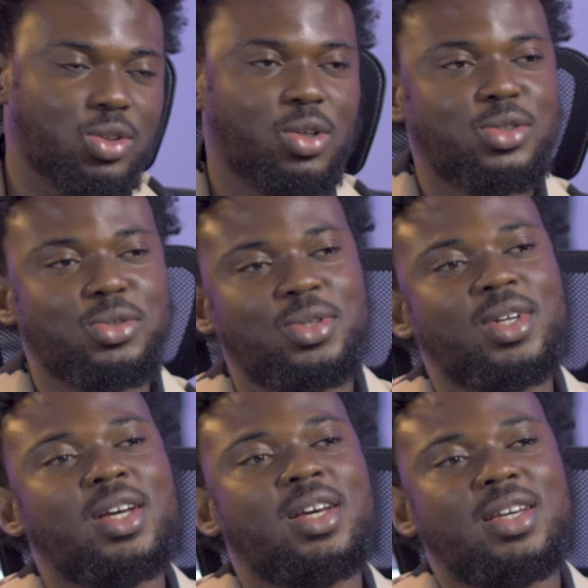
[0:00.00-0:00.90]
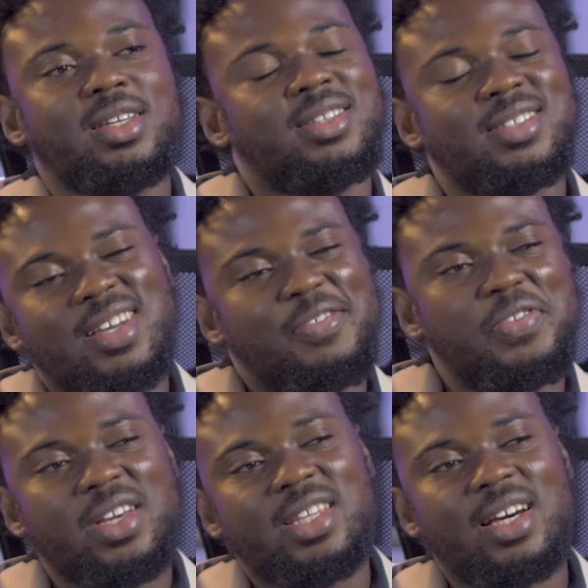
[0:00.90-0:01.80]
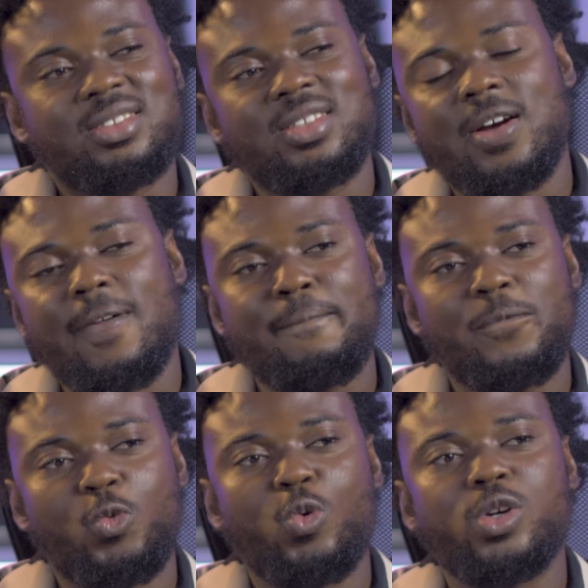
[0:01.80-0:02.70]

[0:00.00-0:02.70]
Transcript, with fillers: and whatnot. So uh, there's that fear that um,